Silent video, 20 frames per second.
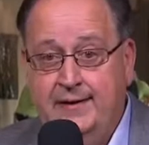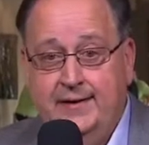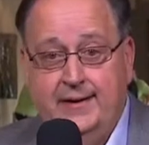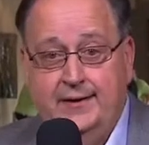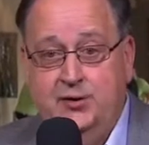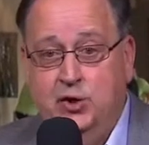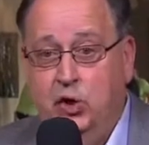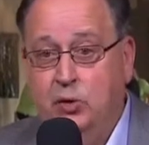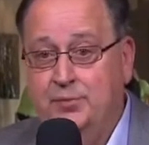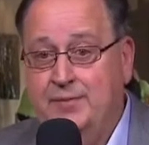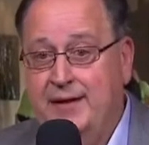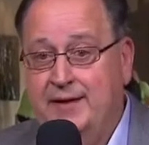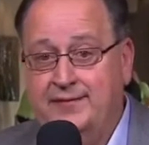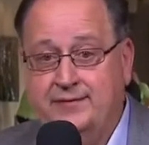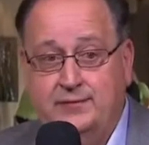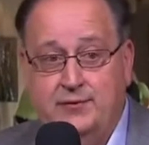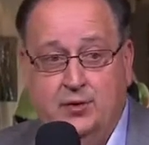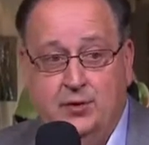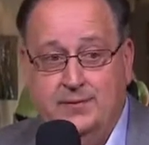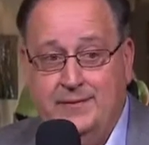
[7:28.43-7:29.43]
and hope
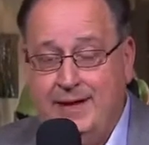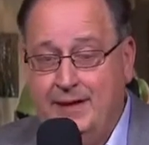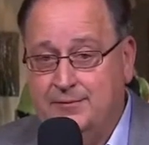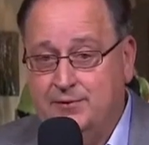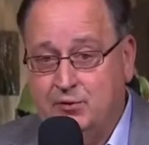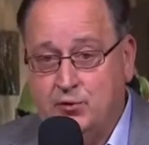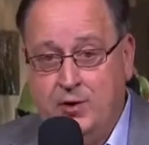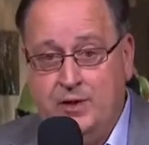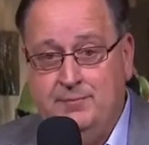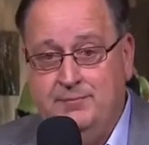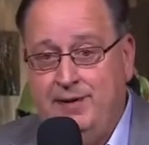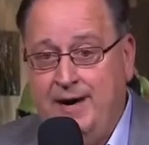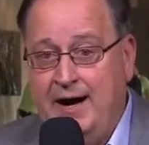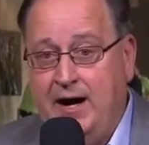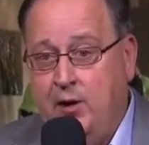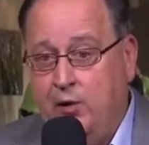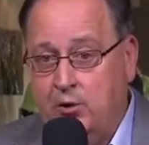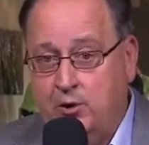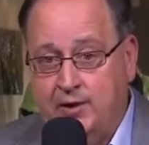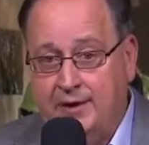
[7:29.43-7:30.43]
that that great
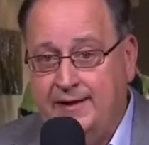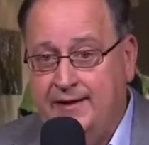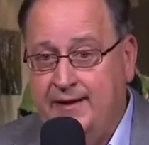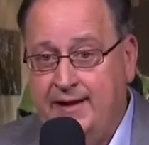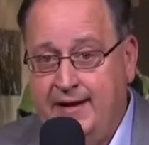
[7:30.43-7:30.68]
power he